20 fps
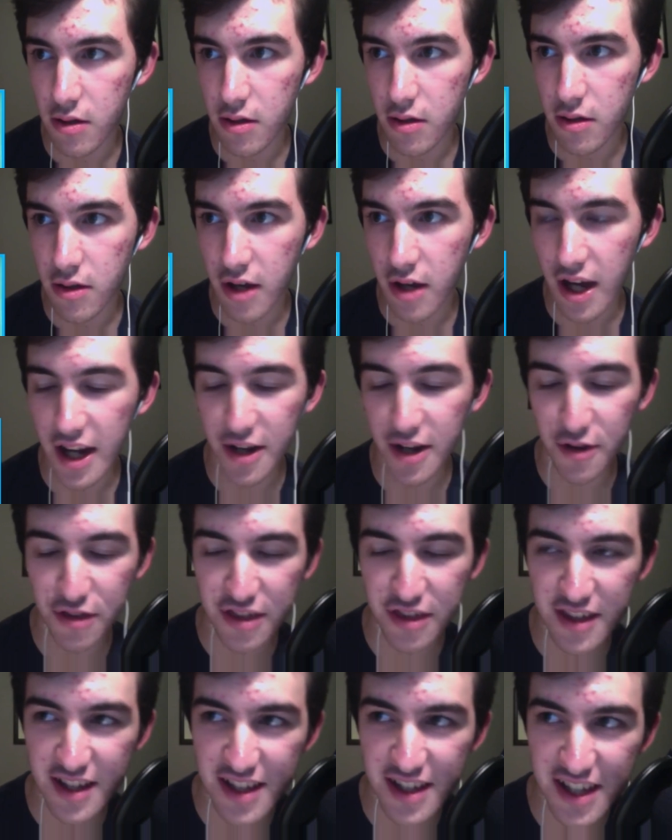I, I don't
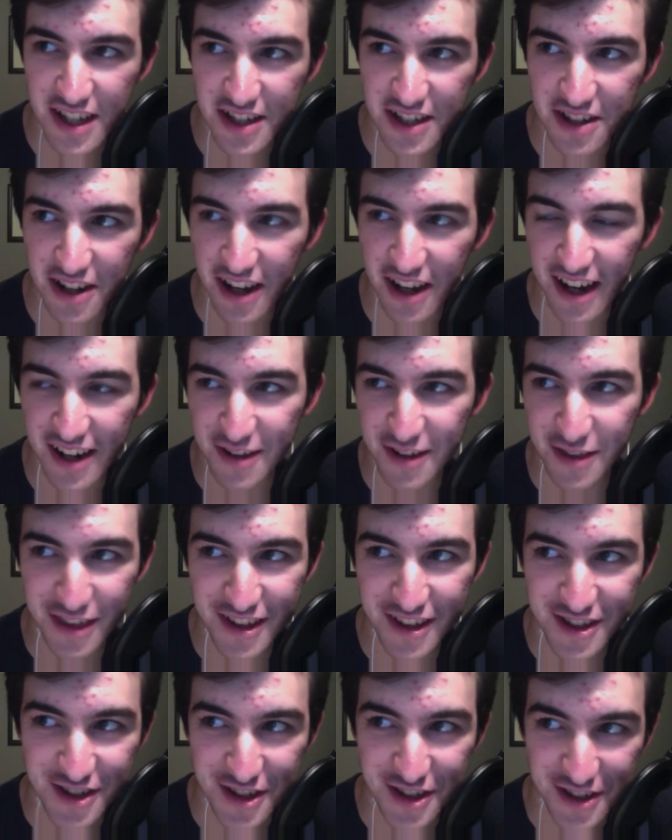think he does. I don't
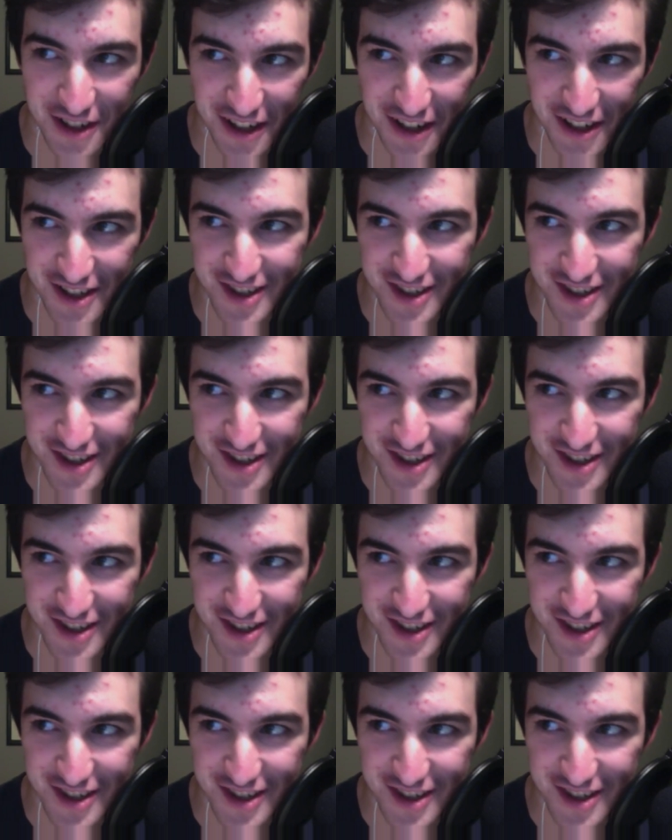think she does.